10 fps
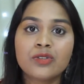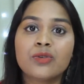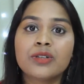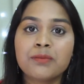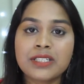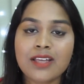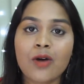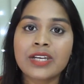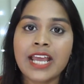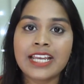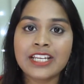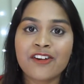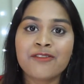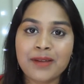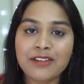don't miss out any
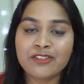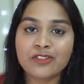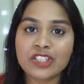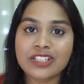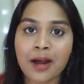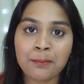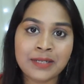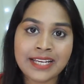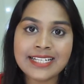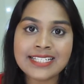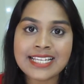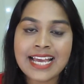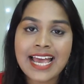of my future updates,